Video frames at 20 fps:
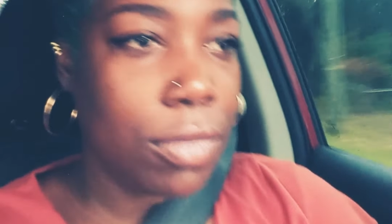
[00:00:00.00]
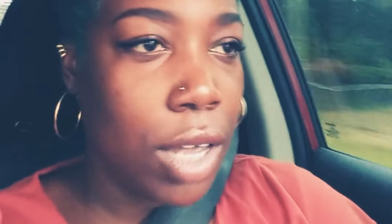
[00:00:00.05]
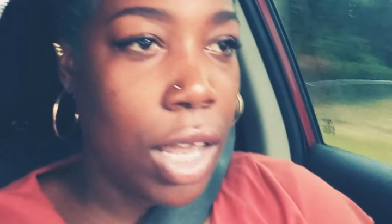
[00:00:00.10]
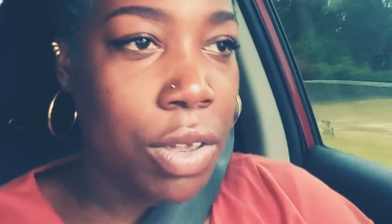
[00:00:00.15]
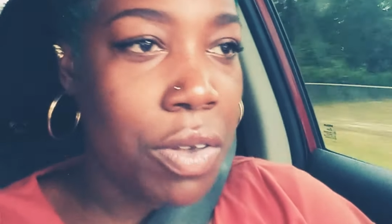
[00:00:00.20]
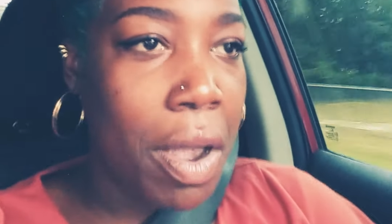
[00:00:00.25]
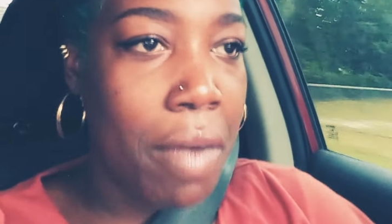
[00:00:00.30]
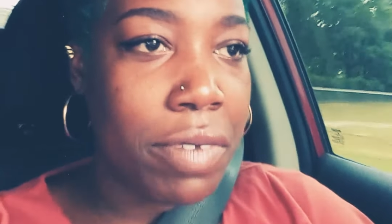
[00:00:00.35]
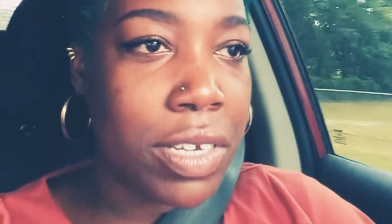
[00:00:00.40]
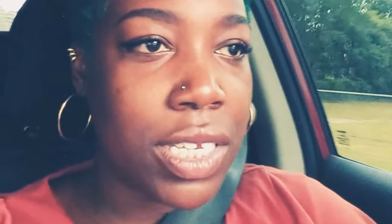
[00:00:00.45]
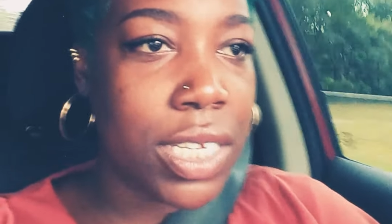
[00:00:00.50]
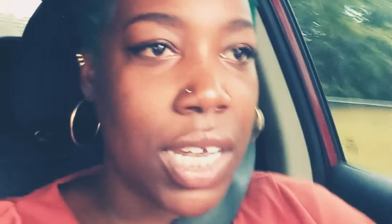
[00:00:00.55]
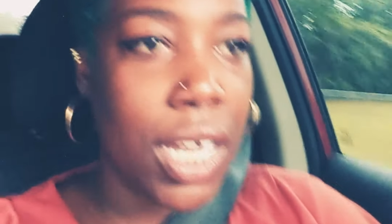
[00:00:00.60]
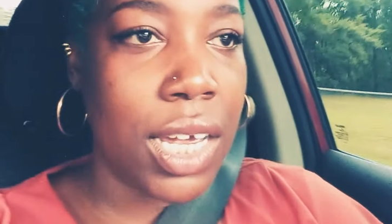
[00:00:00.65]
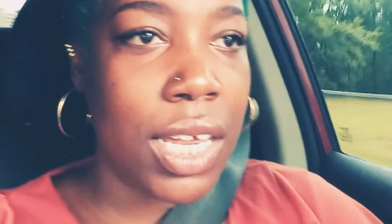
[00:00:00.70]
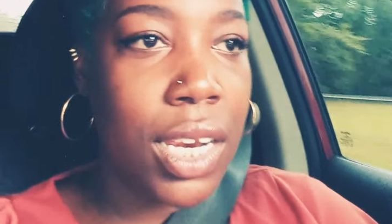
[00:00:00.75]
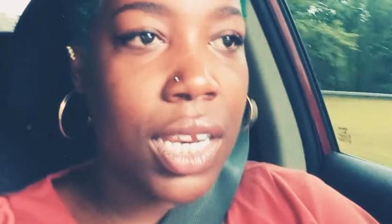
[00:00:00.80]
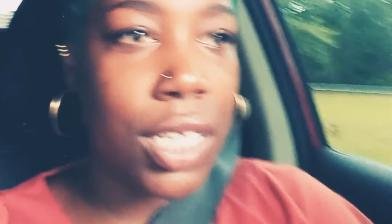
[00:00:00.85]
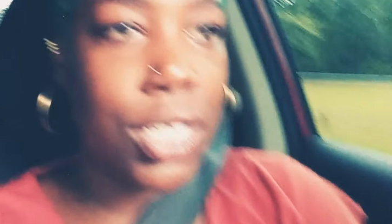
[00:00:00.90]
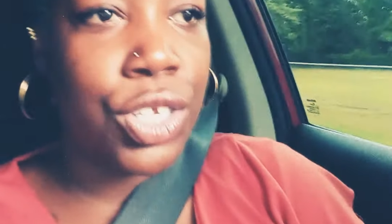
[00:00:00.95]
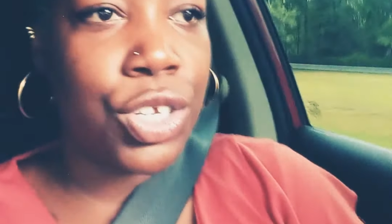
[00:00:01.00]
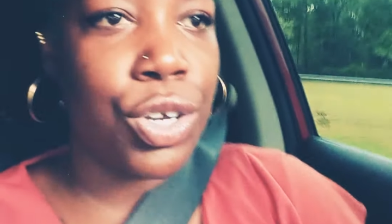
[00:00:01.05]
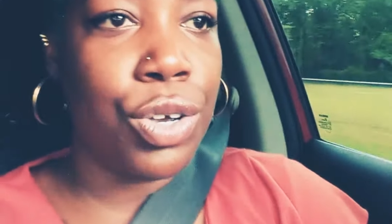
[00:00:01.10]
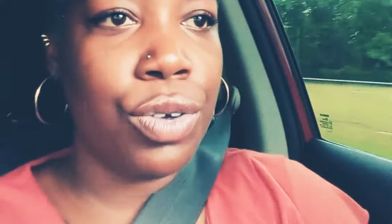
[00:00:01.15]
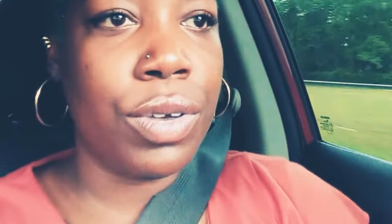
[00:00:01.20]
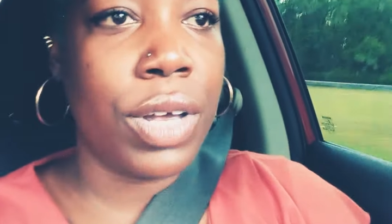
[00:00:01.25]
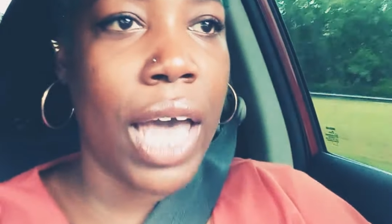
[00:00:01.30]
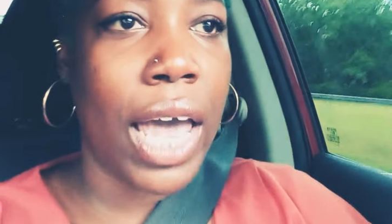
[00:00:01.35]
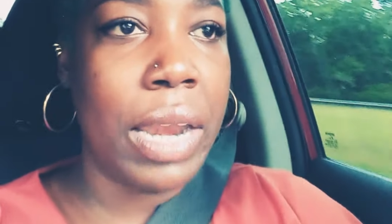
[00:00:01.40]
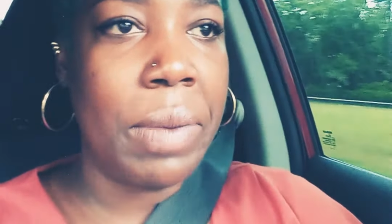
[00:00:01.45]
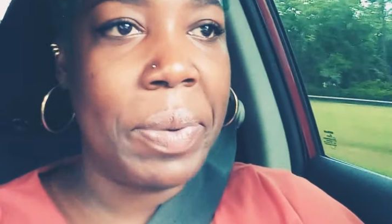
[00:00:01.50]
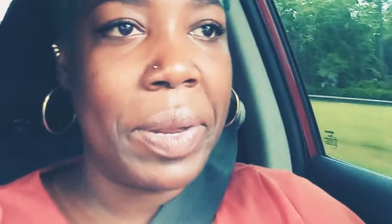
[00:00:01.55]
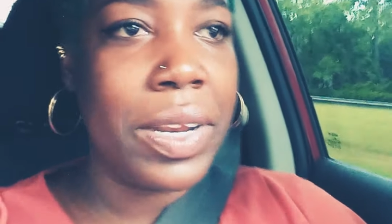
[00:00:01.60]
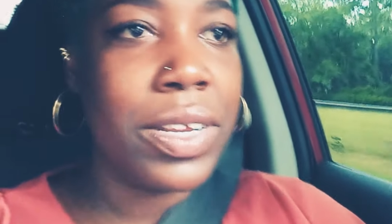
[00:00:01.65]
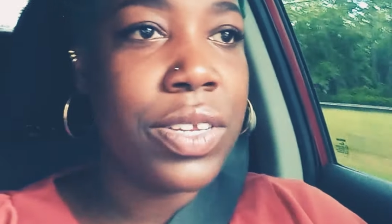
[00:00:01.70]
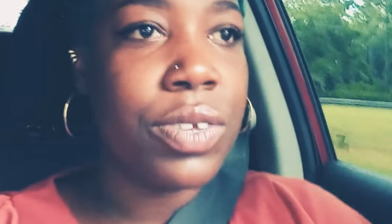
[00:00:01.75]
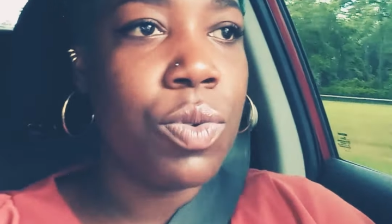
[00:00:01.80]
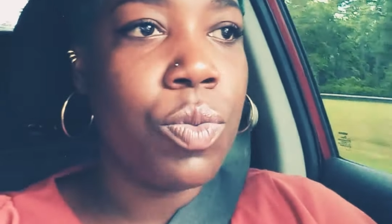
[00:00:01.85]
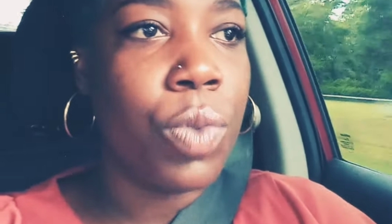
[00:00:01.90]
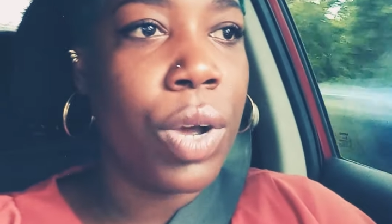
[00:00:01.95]
You ever seen 2
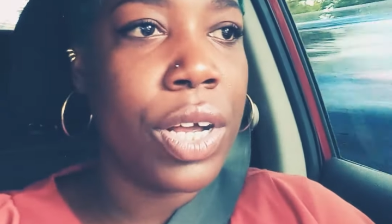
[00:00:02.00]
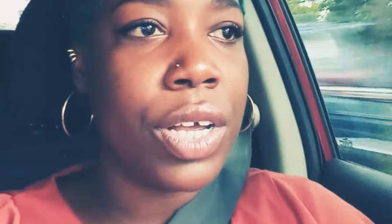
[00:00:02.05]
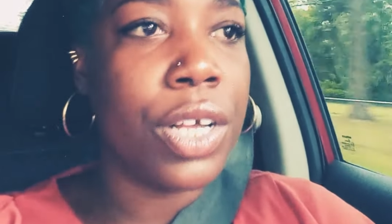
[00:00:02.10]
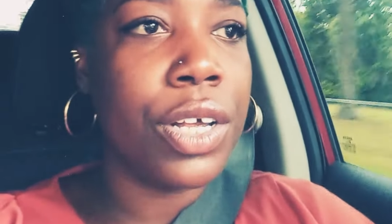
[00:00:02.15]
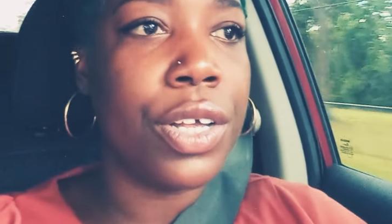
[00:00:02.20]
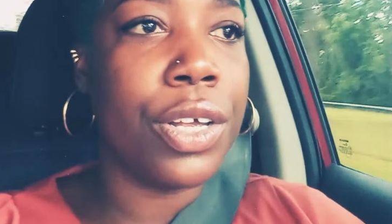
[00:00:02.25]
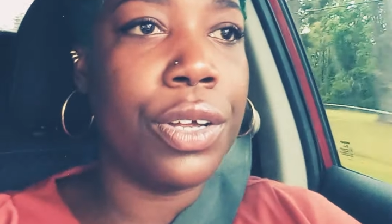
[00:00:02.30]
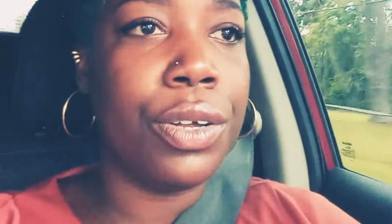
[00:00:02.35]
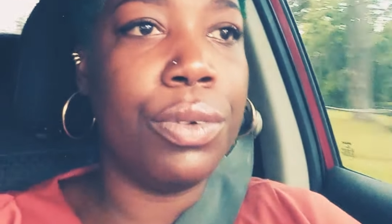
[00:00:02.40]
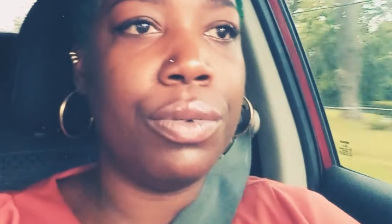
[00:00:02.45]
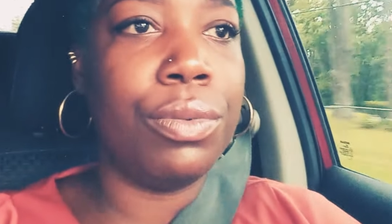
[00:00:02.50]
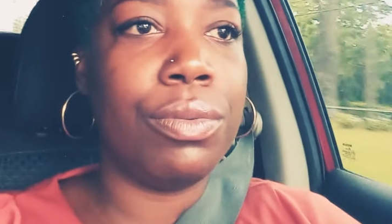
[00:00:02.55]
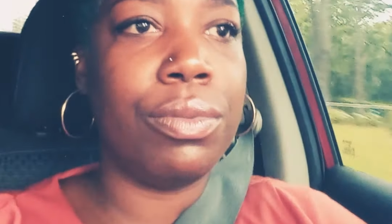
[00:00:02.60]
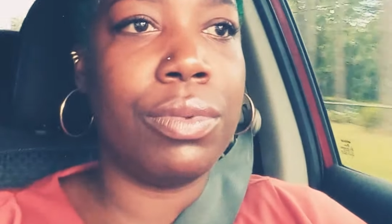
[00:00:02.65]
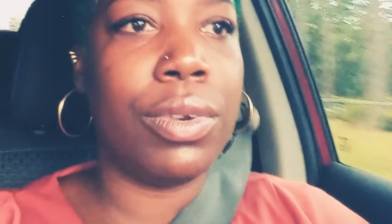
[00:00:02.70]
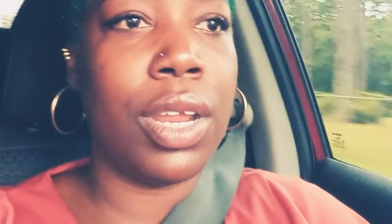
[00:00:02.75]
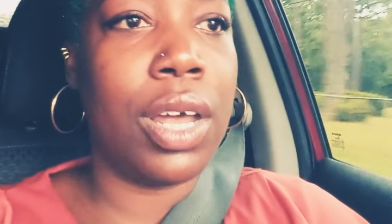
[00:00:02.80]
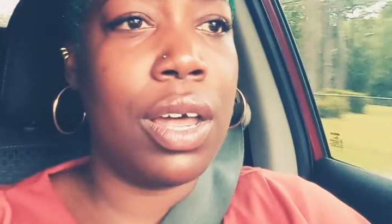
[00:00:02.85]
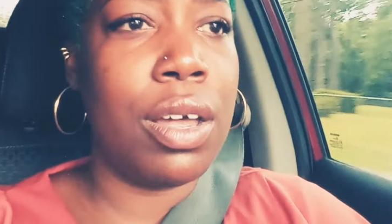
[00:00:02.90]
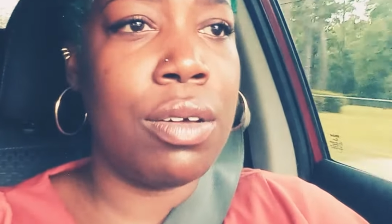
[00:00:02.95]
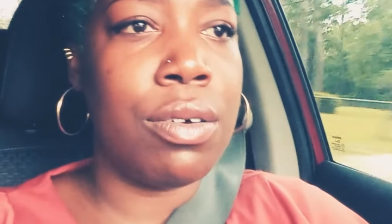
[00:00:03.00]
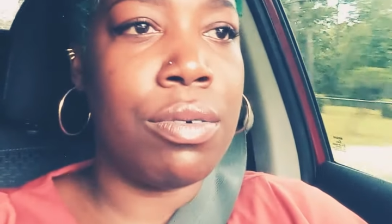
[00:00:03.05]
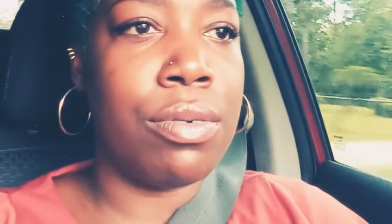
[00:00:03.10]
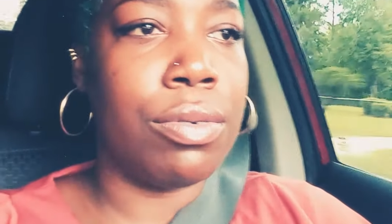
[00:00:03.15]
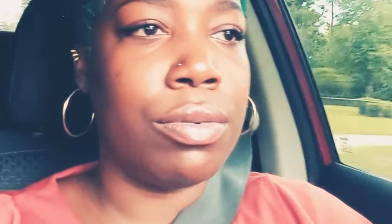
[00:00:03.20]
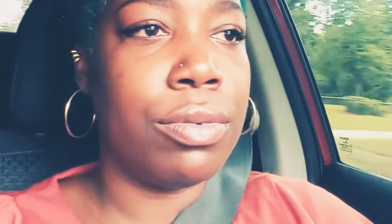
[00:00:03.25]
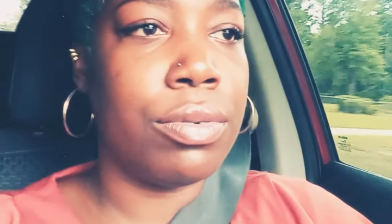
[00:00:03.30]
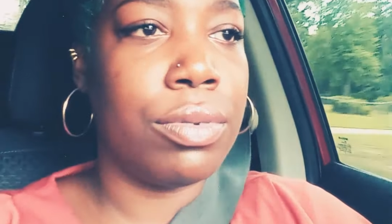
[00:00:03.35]
caterpillars in one cocoon? No.